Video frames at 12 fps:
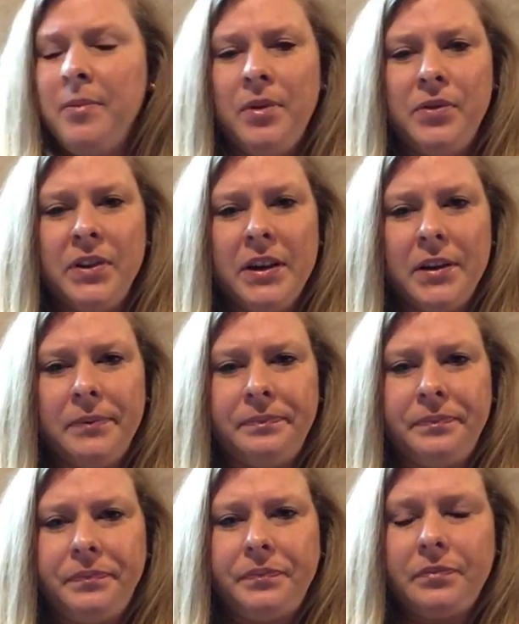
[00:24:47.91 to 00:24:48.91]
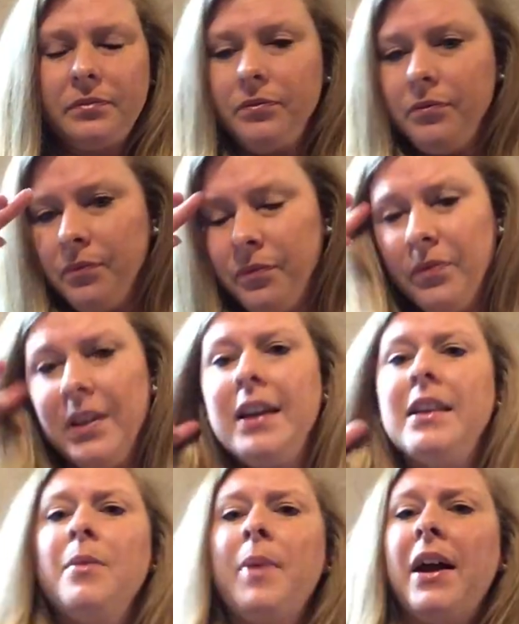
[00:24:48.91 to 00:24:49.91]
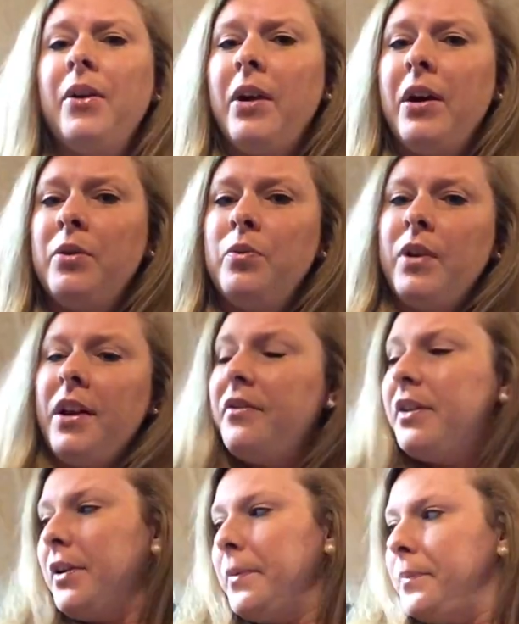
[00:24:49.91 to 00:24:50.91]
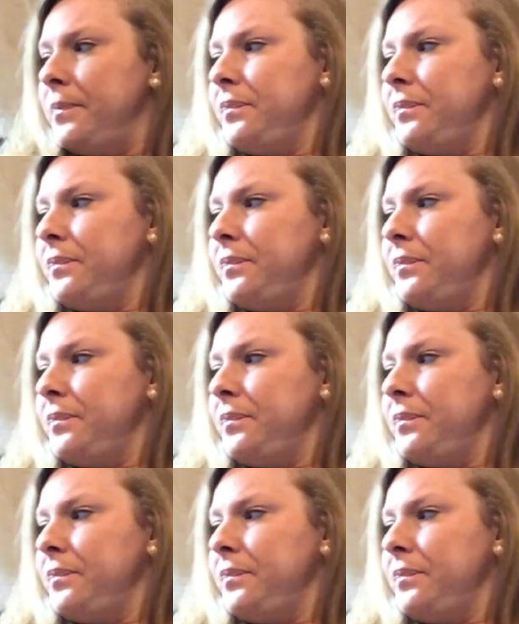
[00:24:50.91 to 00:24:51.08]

music in the background whenever